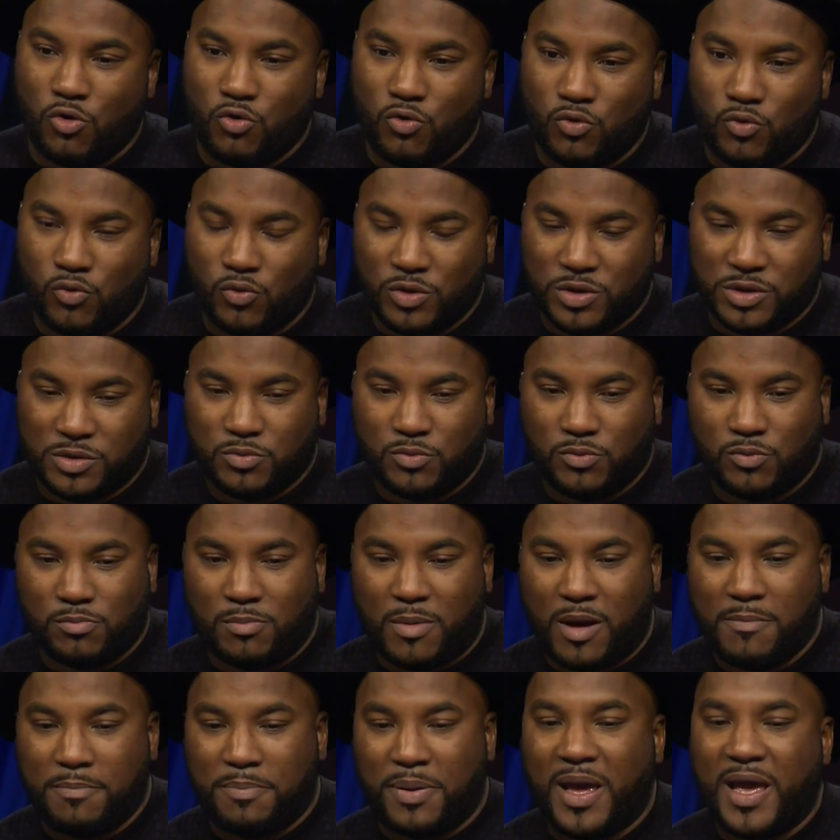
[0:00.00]
was
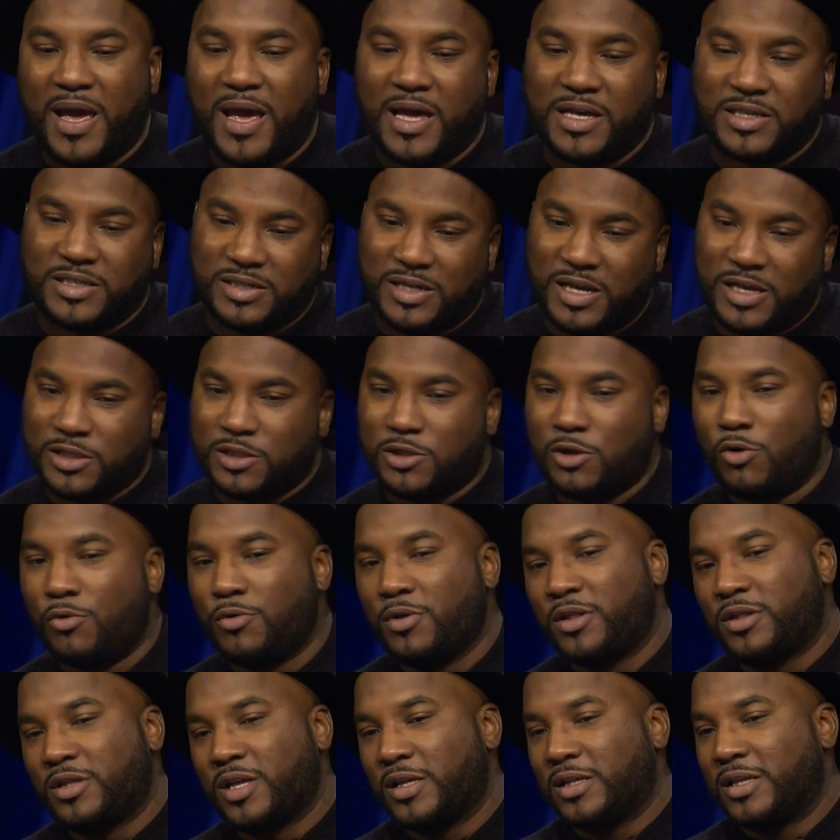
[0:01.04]
my past, and that's the
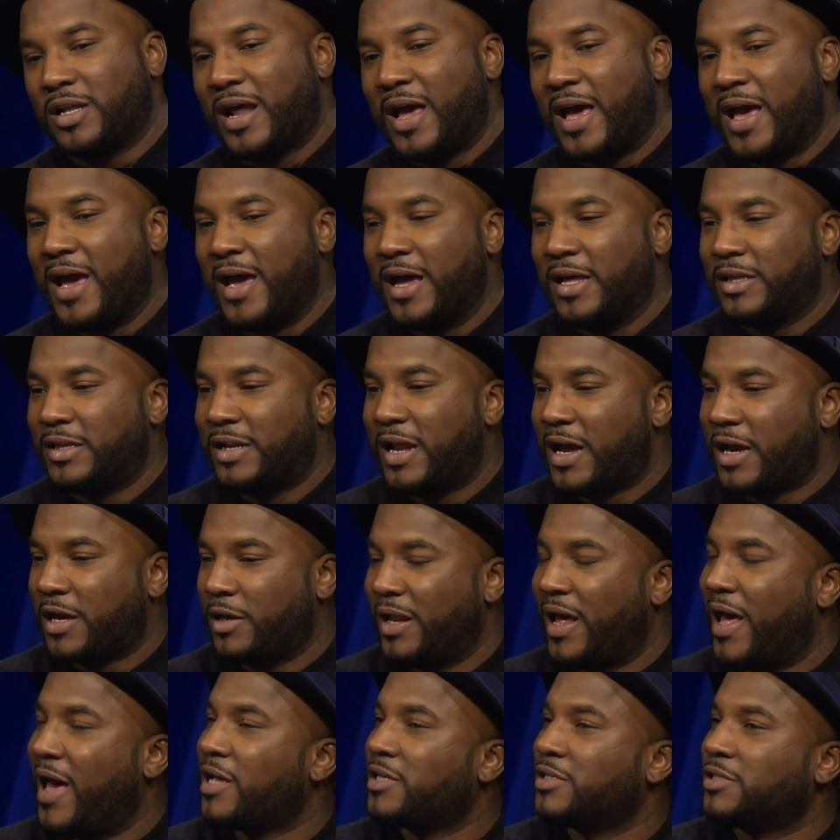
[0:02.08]
only thing that I had that I could
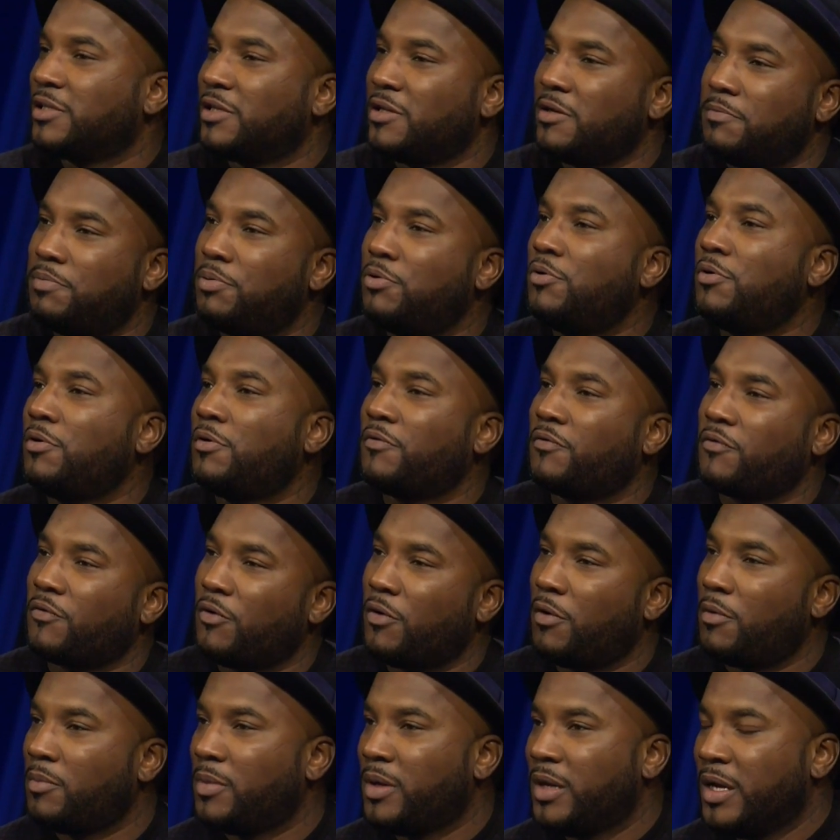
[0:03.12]
actually pull
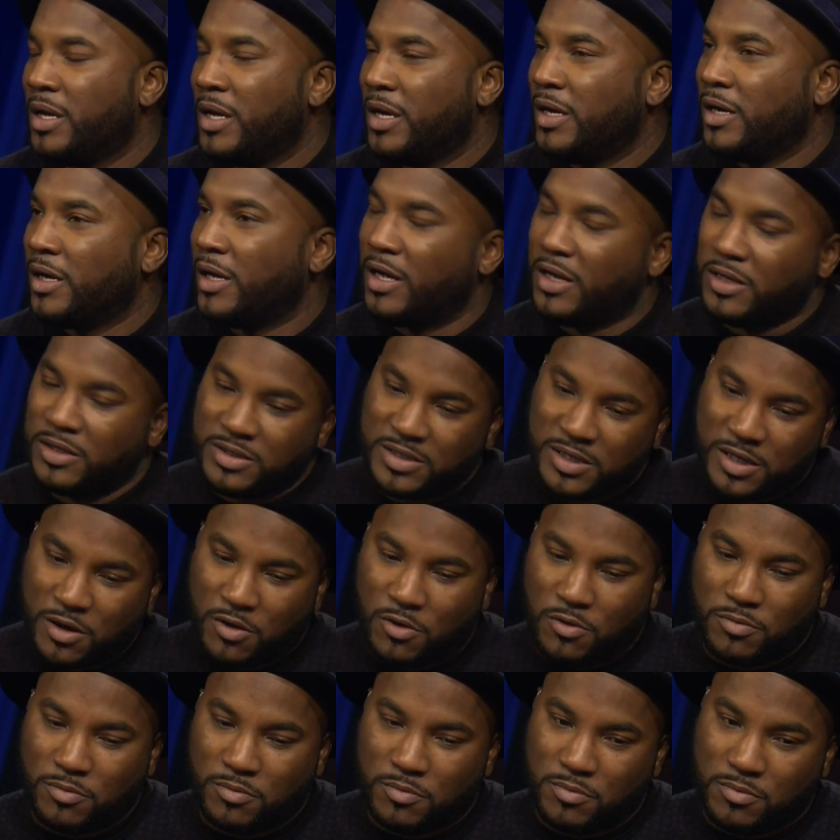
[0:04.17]
from and
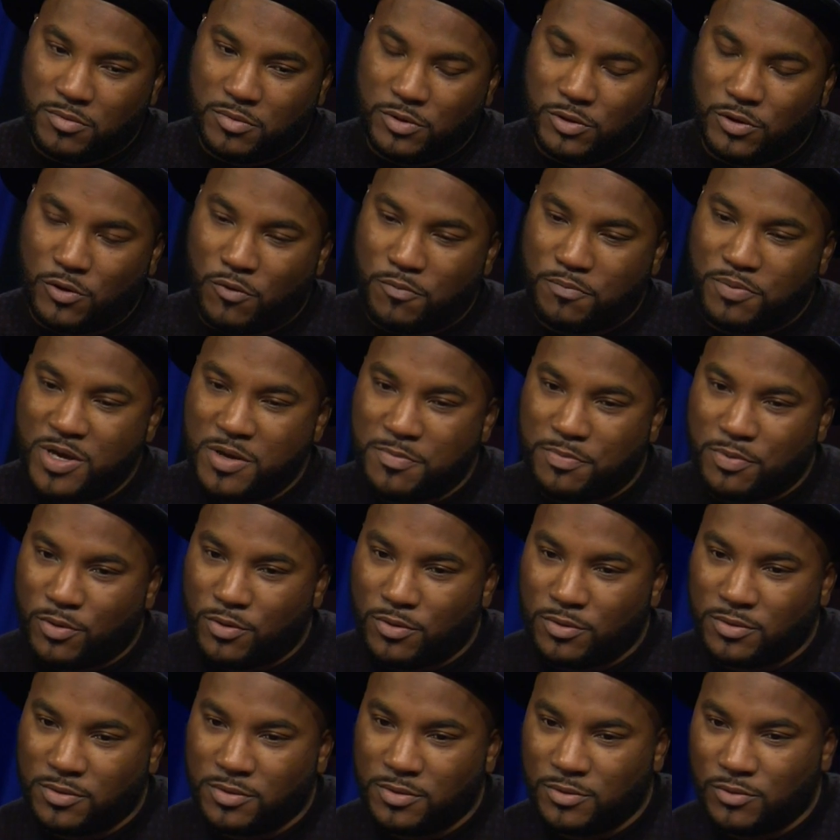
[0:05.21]
tell,
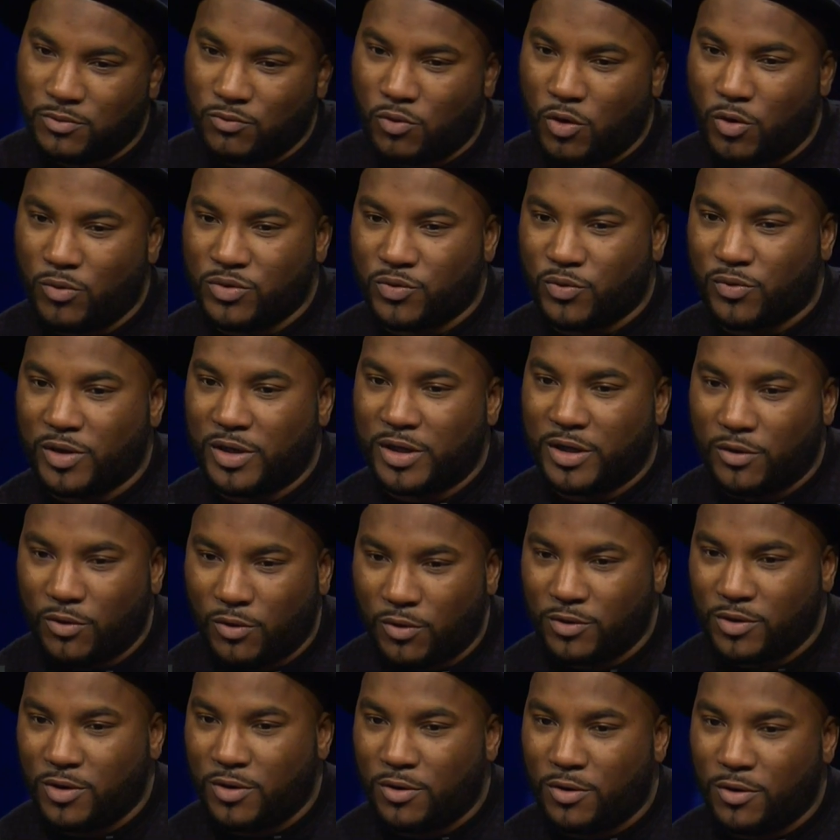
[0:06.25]
people what was really
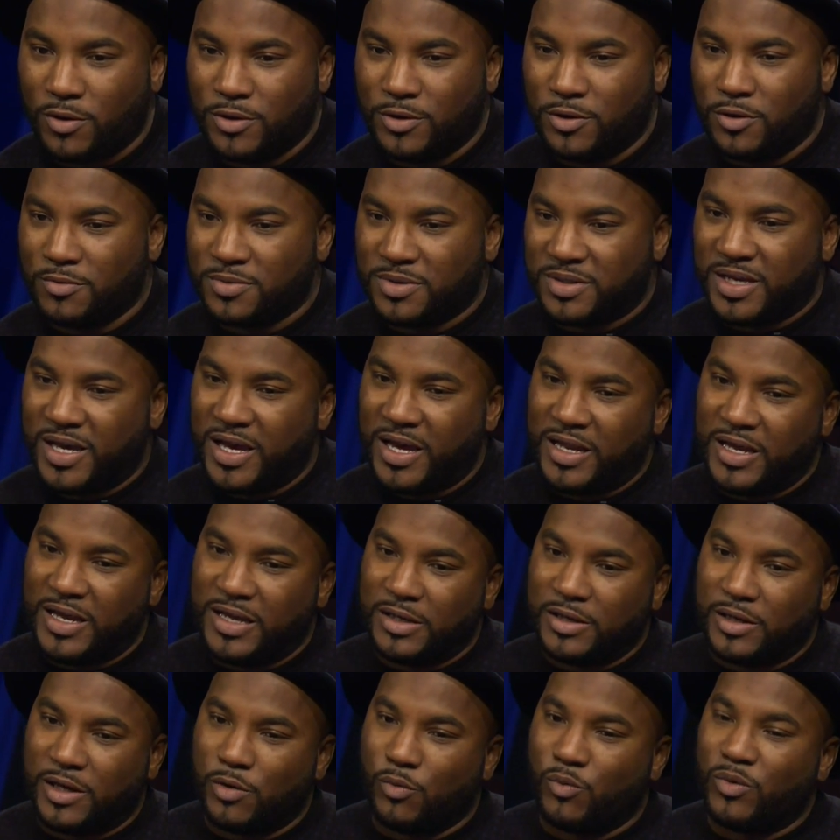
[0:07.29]
going on, you know what I'm
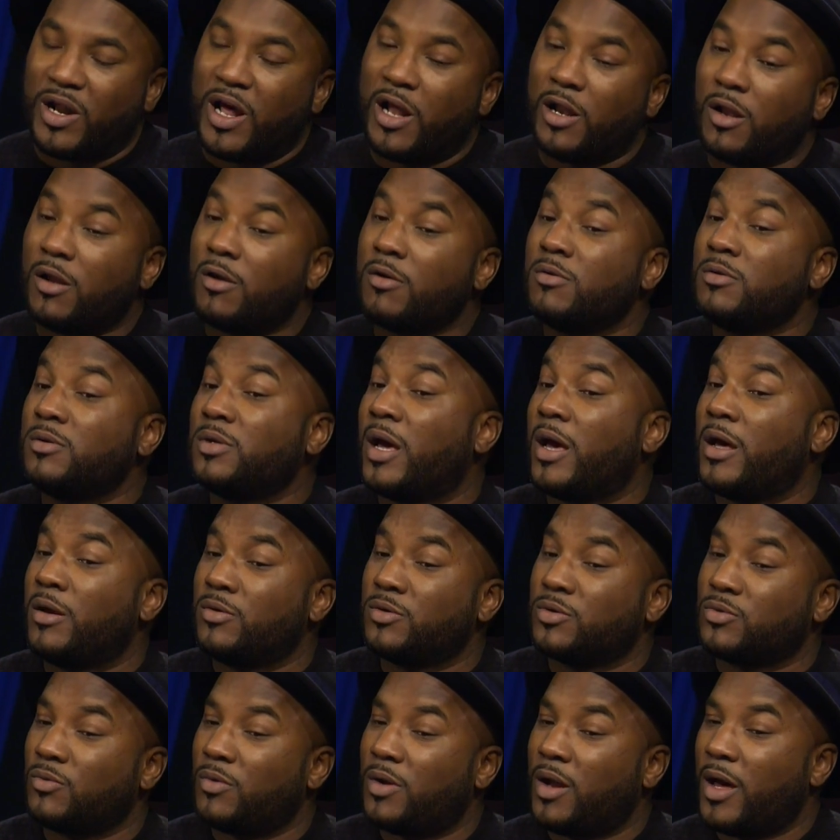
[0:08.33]
saying? And when I learned that
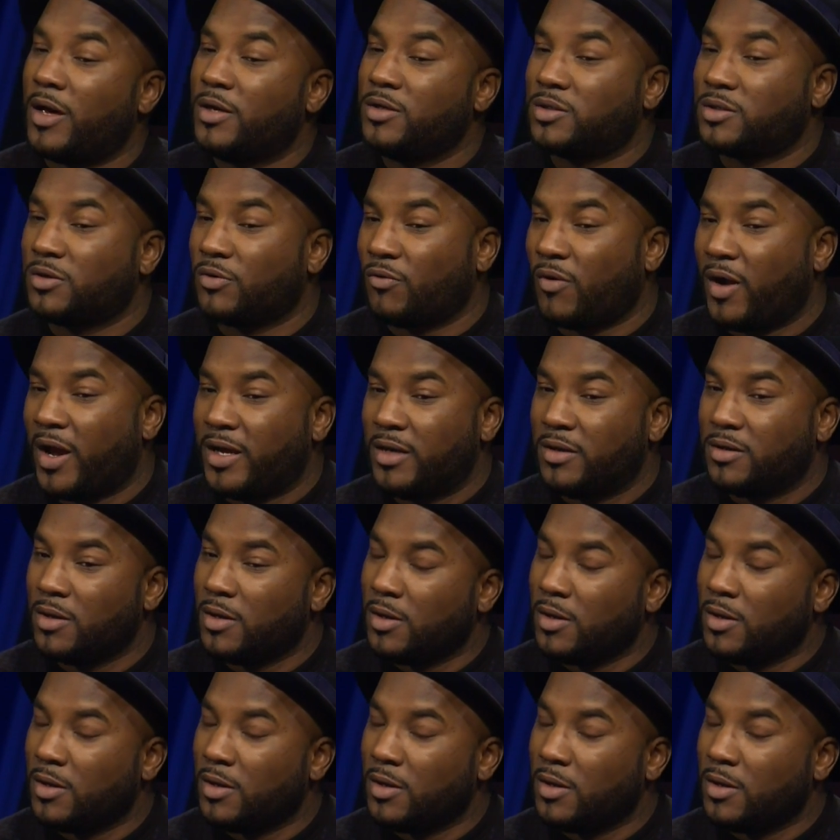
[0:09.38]
was when I used to write